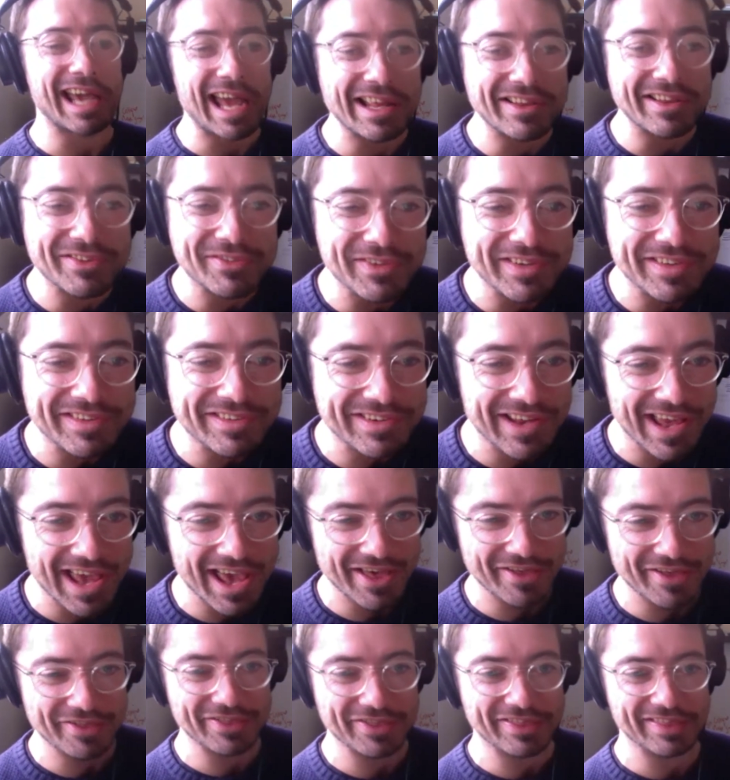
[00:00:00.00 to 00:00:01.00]
Ends with
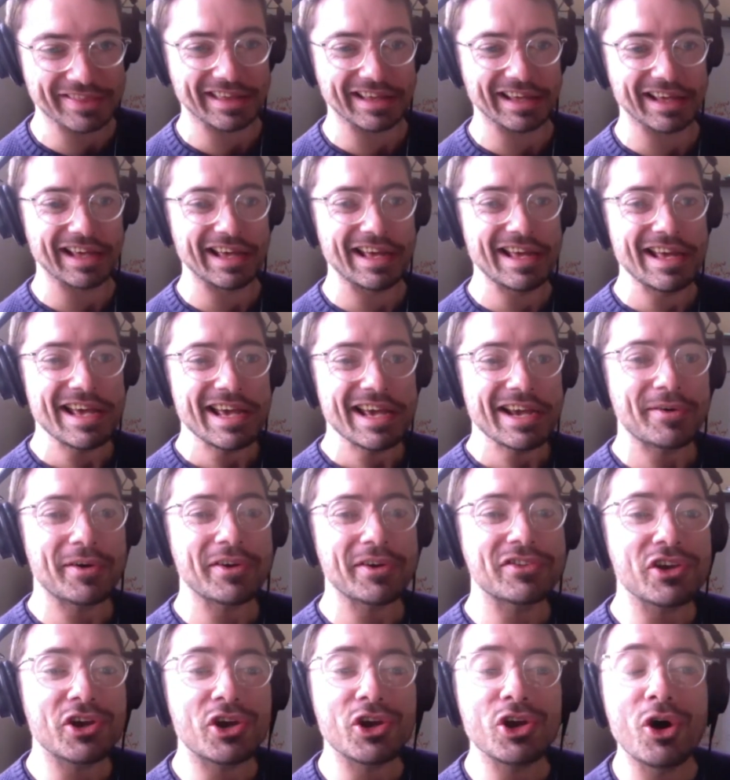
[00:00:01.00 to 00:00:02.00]
death.
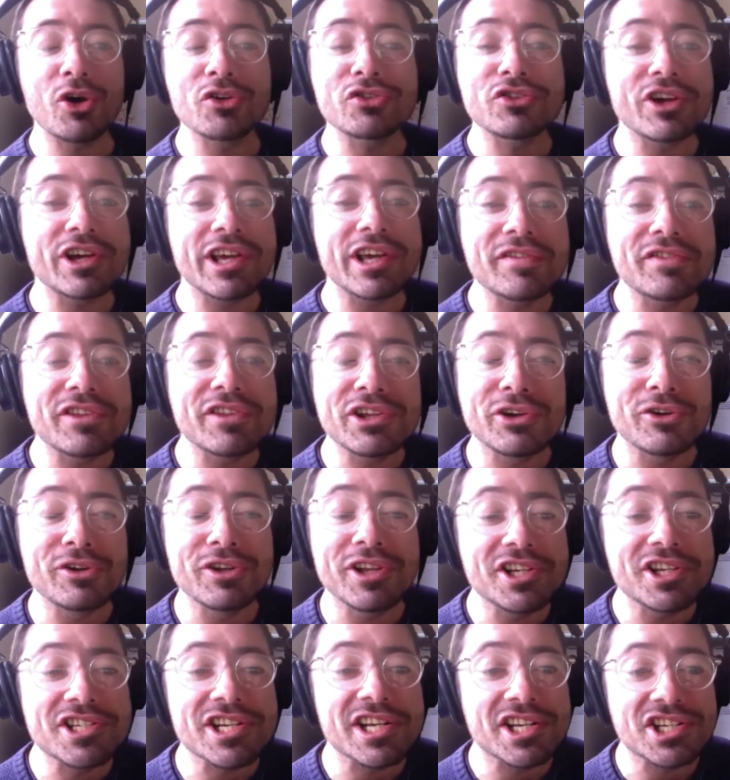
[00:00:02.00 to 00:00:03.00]
Because you could also give the
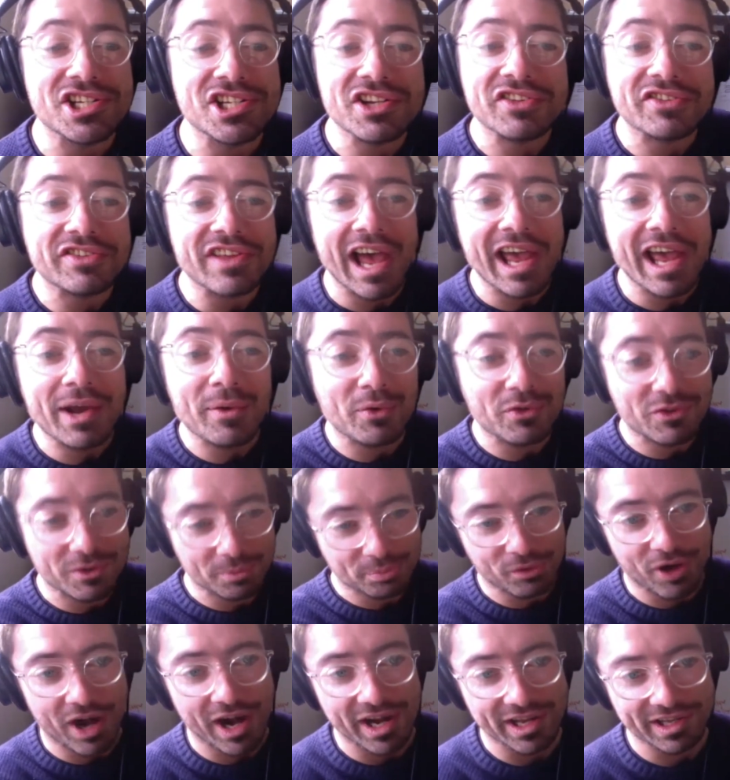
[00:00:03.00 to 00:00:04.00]
eulogy and just say it was a
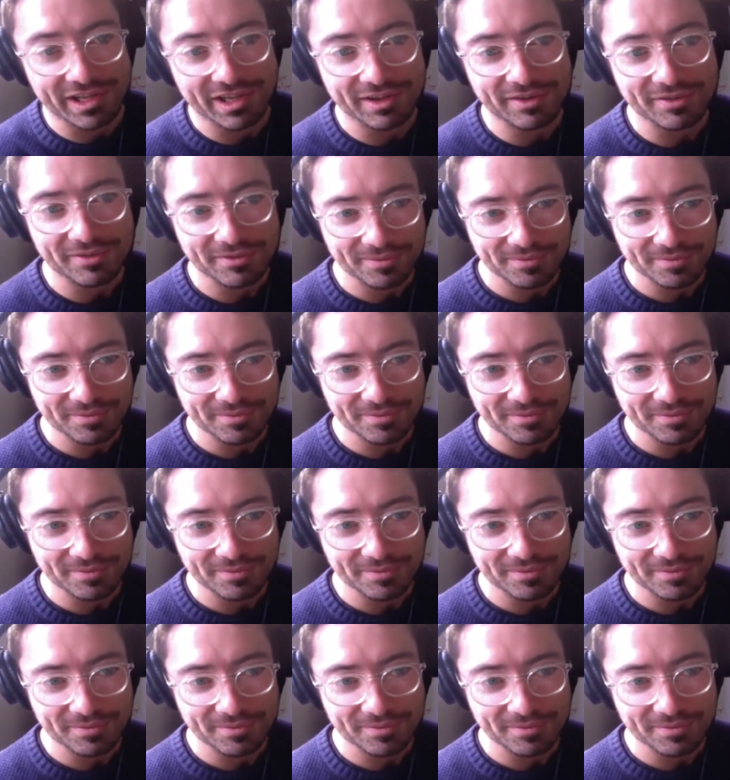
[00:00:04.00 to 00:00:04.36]
prank.